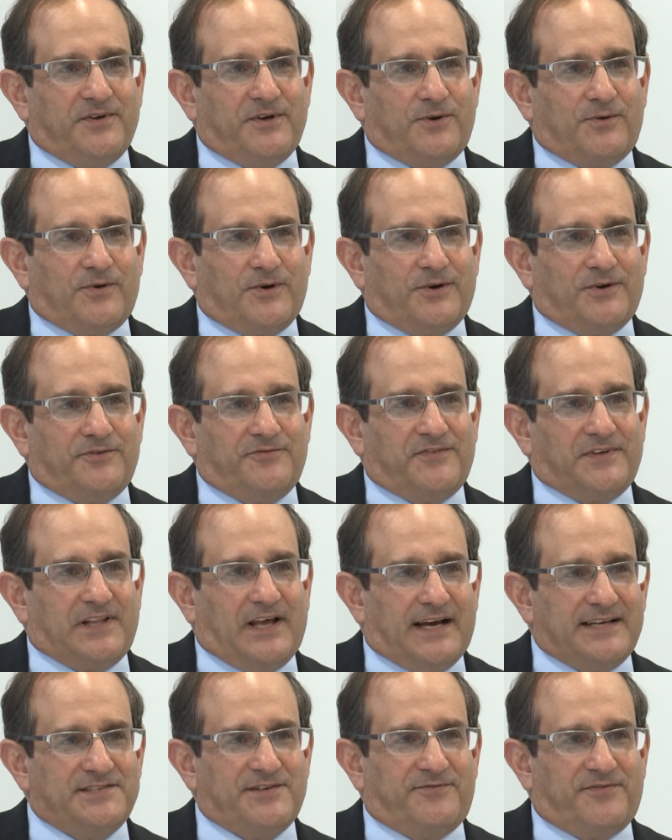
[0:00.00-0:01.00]
year old
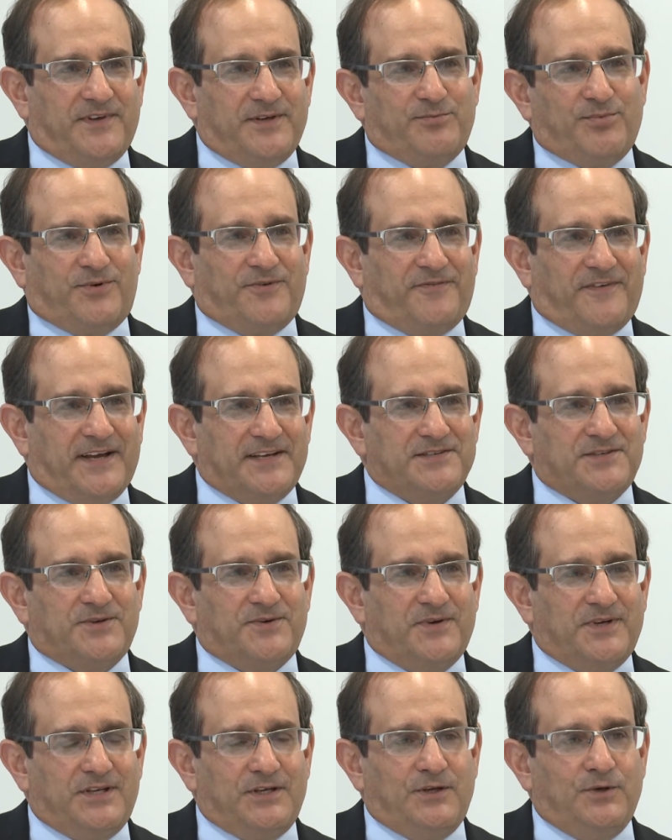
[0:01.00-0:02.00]
philosophy
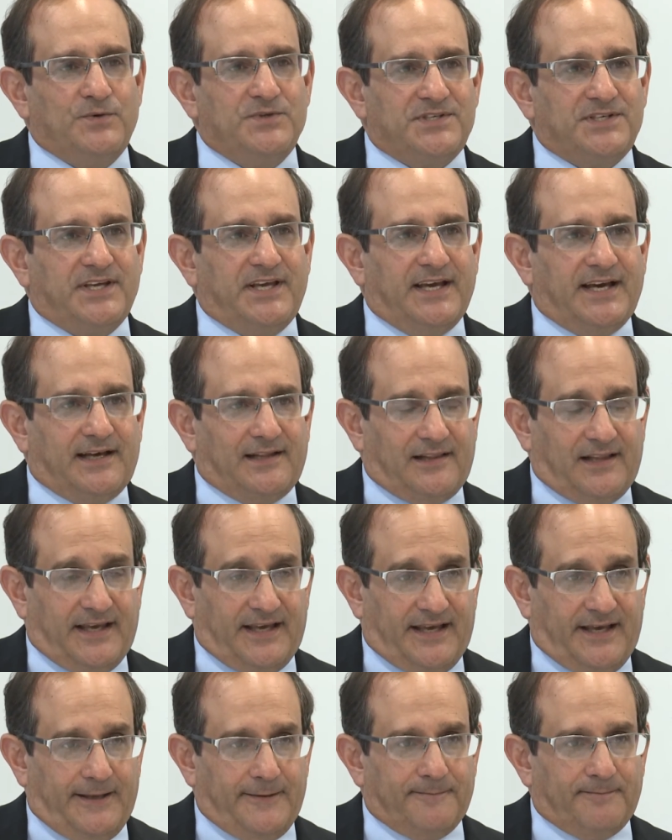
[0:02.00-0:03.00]
professor at
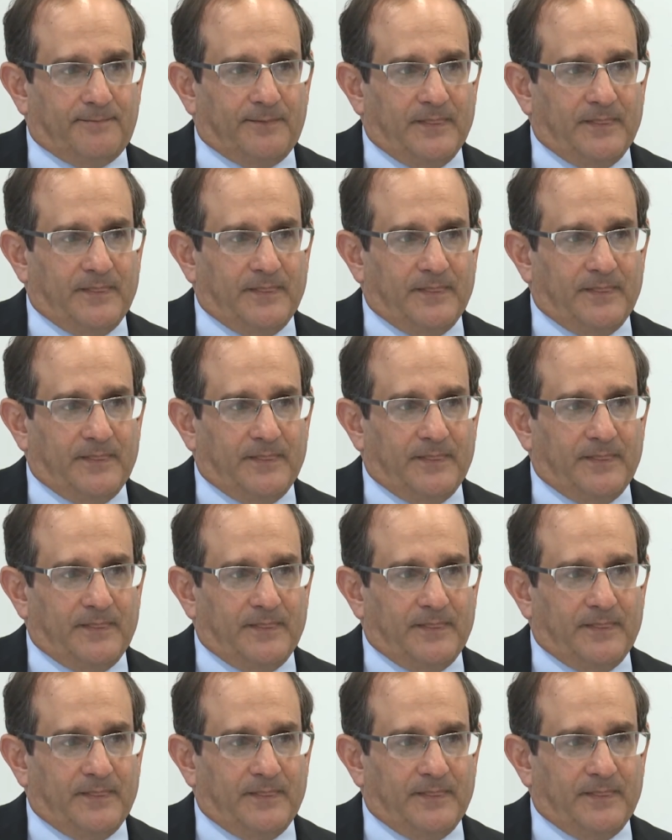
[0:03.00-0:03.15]
UCLA.